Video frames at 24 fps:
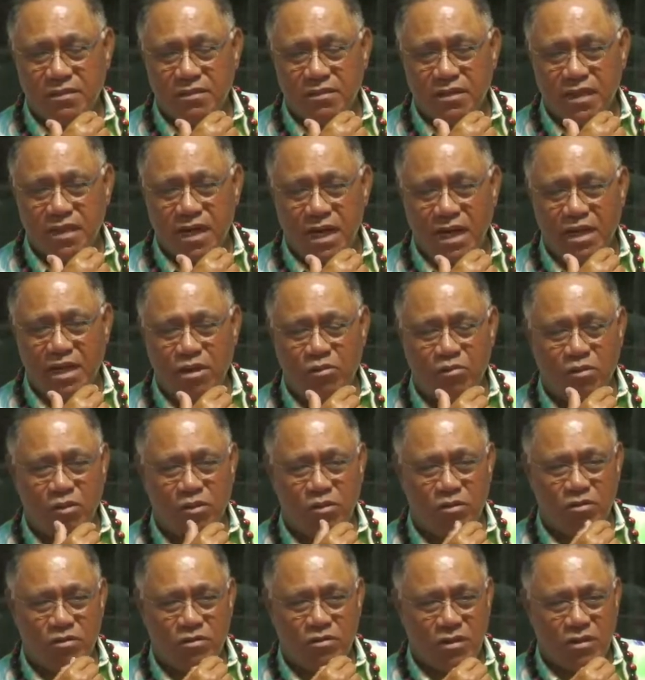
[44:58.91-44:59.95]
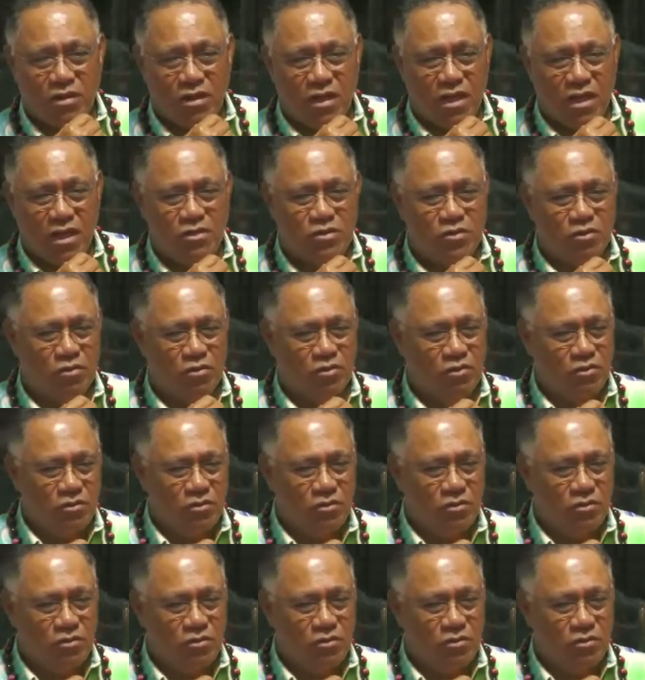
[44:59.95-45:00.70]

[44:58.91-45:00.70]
Hallelujah. And so